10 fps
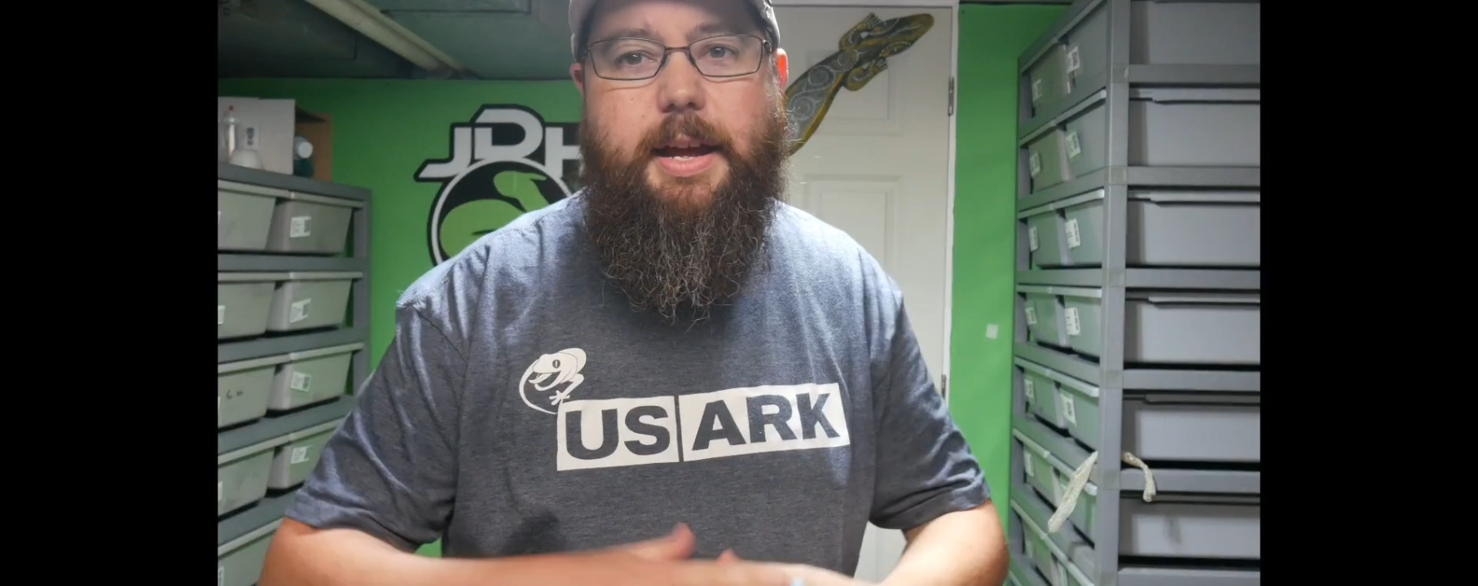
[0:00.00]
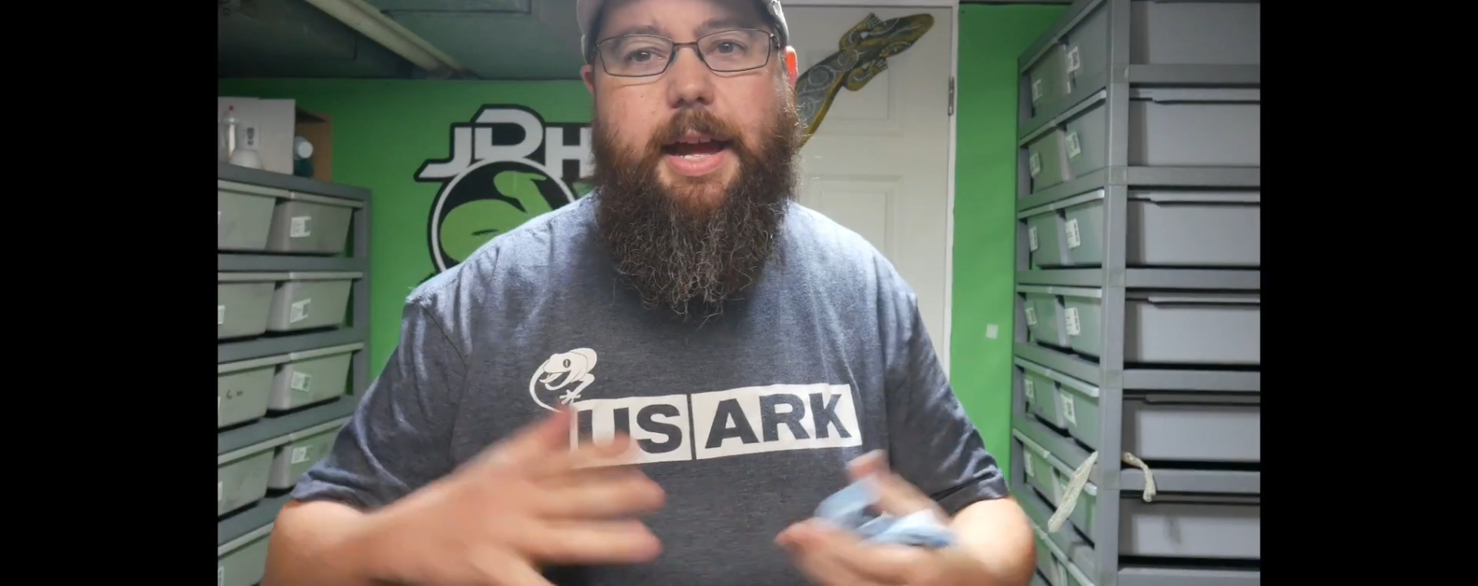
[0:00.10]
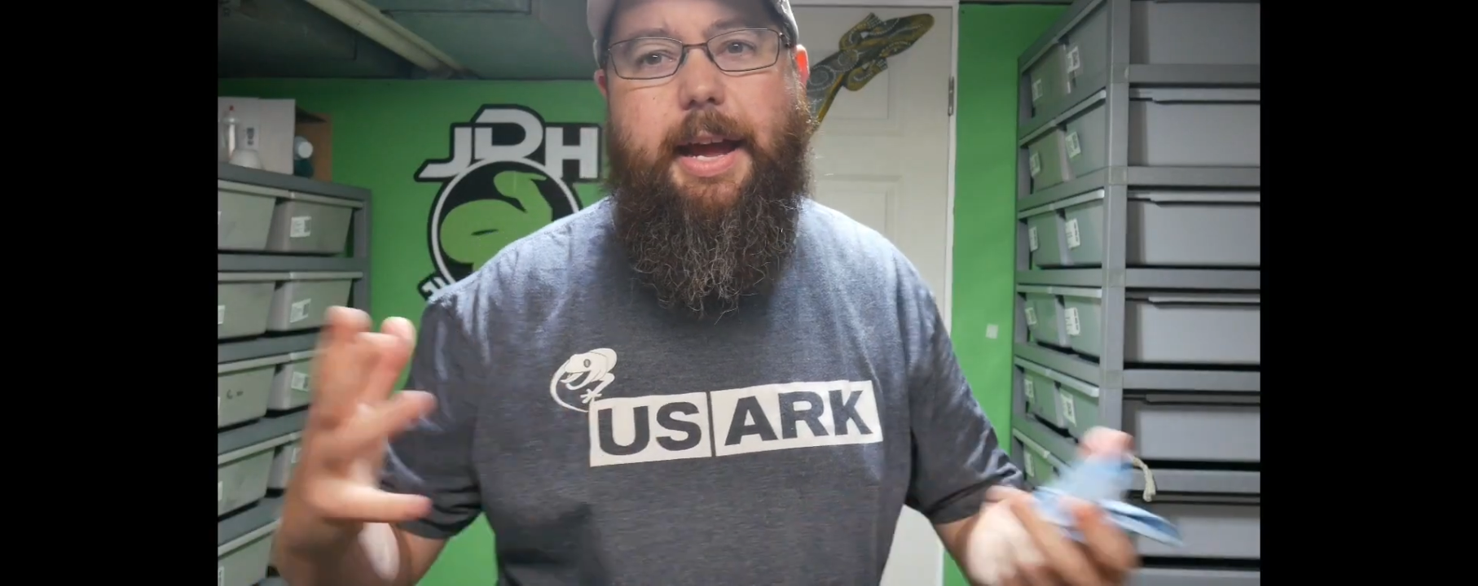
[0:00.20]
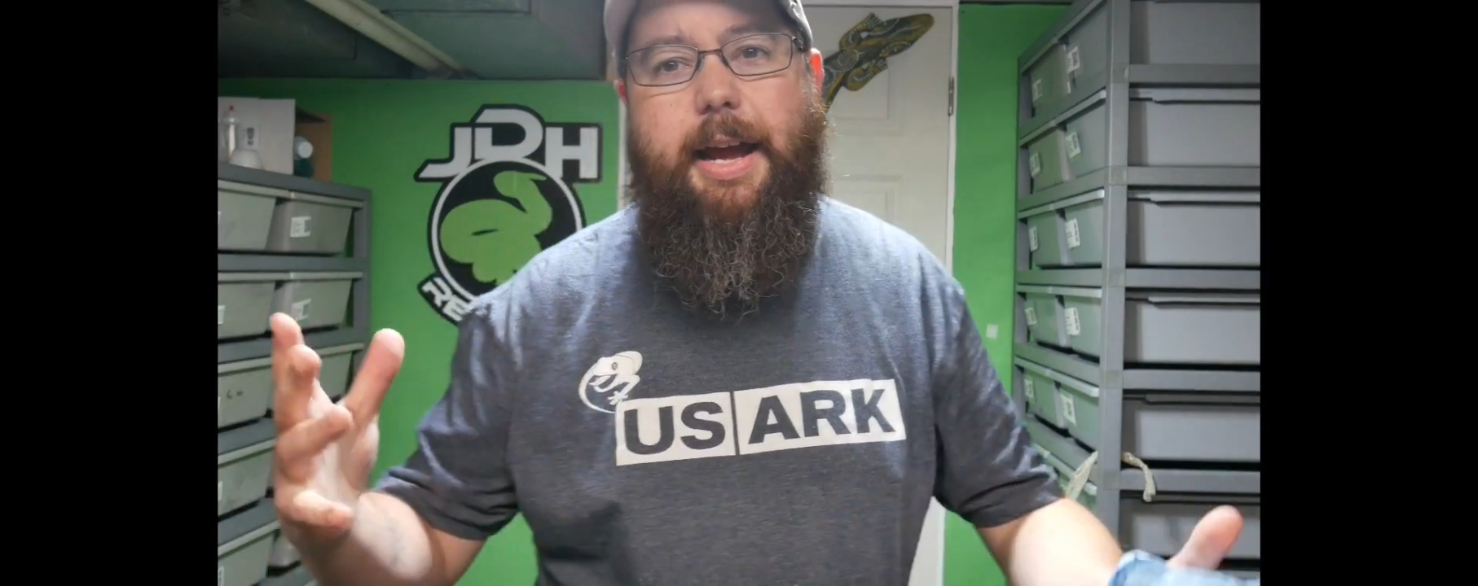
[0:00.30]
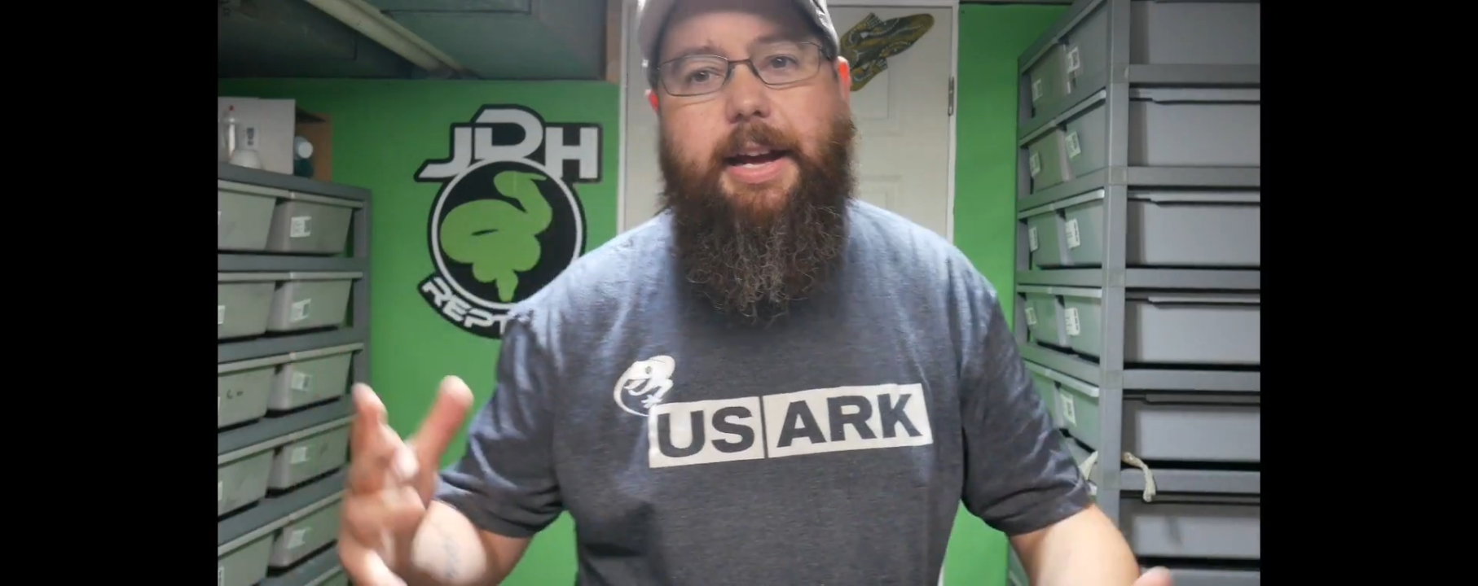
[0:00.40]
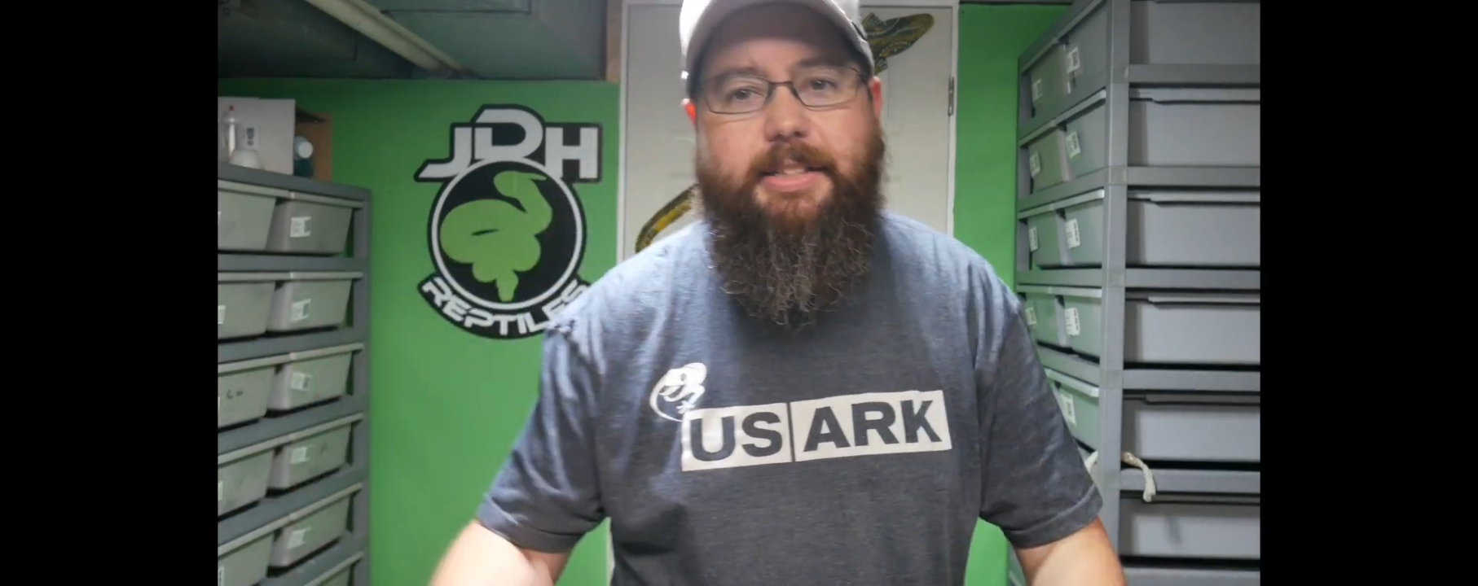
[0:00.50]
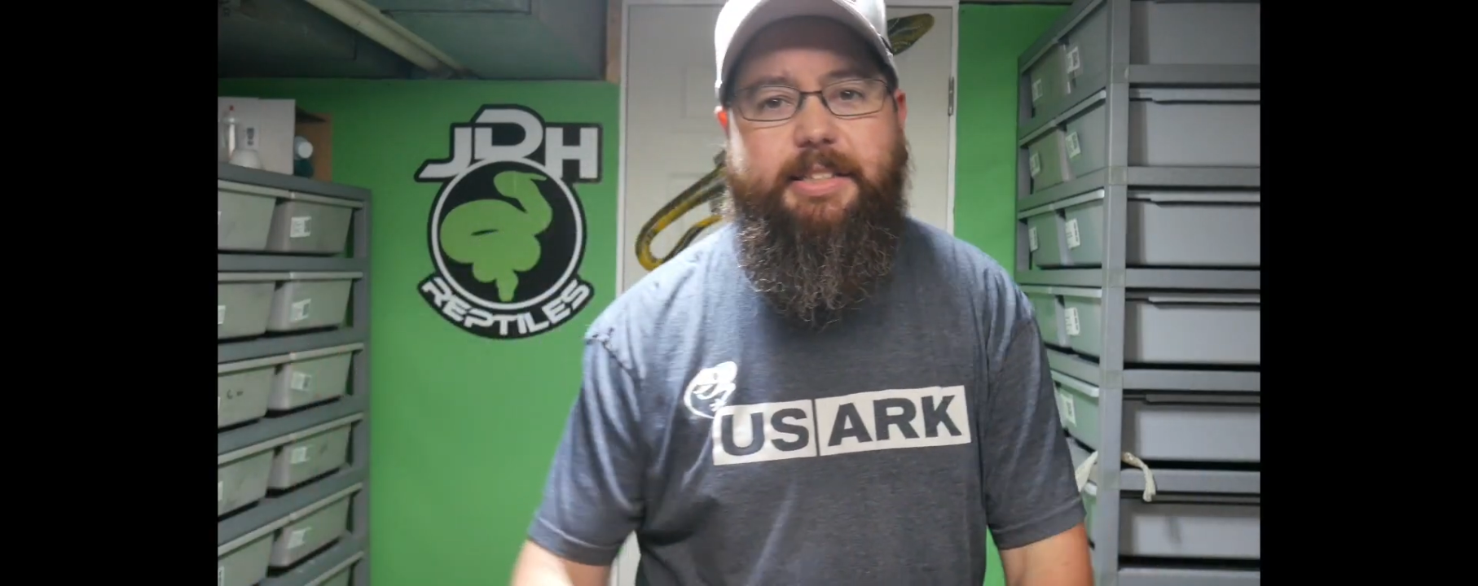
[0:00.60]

Hey guys,